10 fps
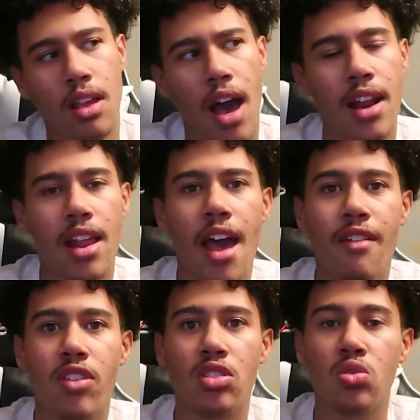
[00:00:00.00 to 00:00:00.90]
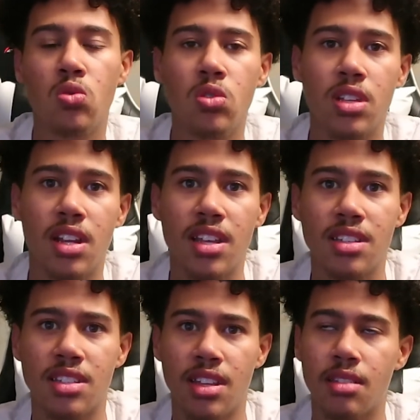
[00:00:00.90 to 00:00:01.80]
I didn't have the tools and
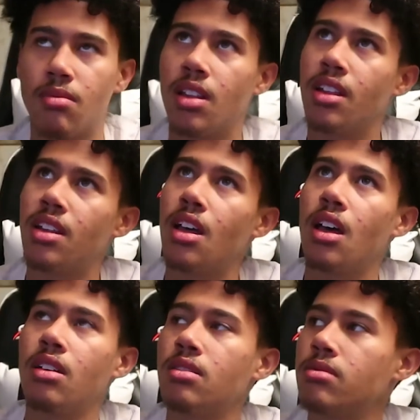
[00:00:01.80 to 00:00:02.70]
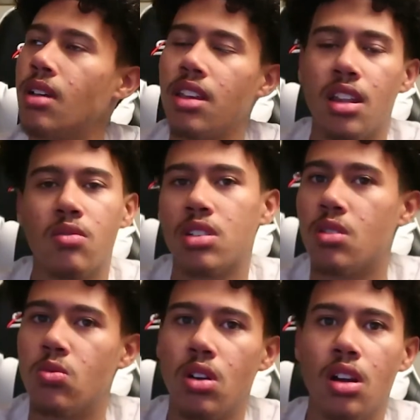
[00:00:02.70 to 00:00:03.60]
I can't even say
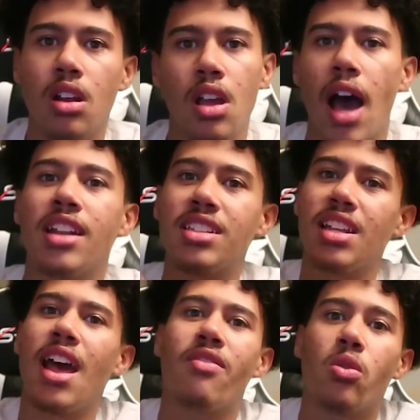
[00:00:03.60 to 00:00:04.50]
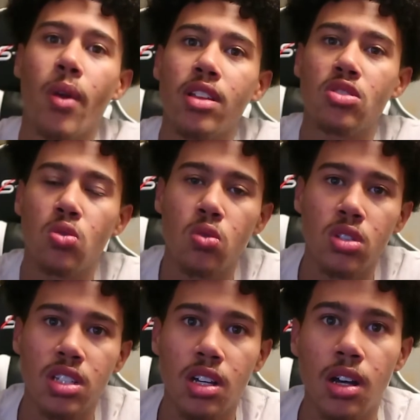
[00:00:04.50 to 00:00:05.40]
the word. I just didn't have the right
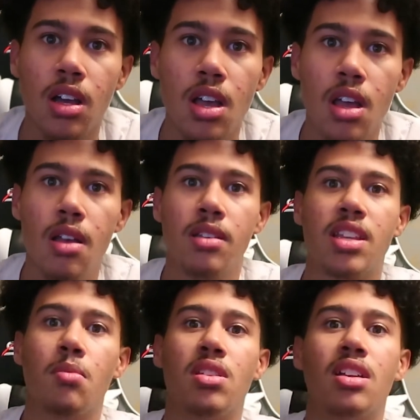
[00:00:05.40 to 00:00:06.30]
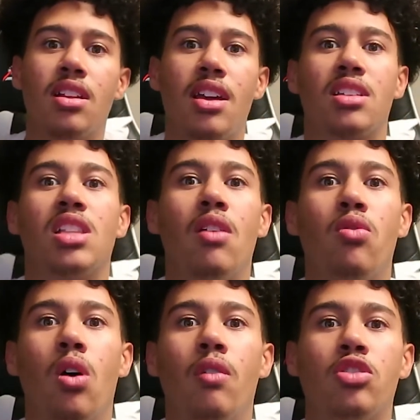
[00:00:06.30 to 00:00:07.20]
tools to take me to the next
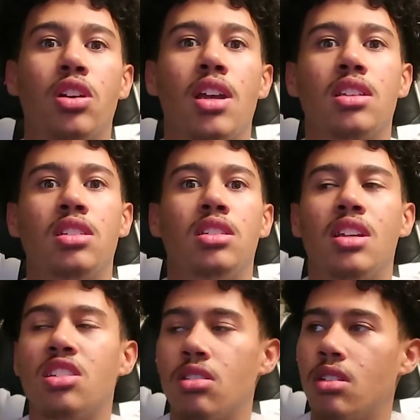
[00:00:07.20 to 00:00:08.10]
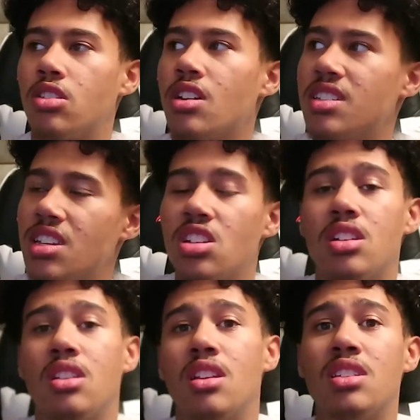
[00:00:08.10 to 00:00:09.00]
level of
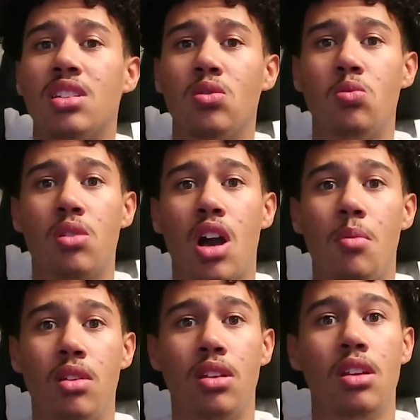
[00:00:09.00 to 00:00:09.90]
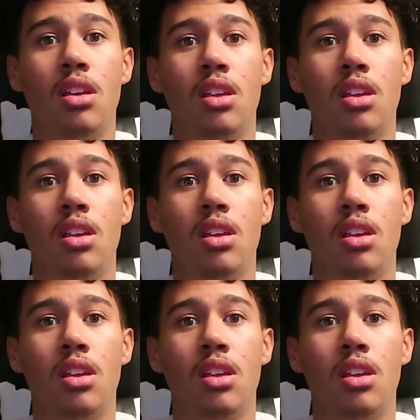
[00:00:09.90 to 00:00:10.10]
transitioning into becoming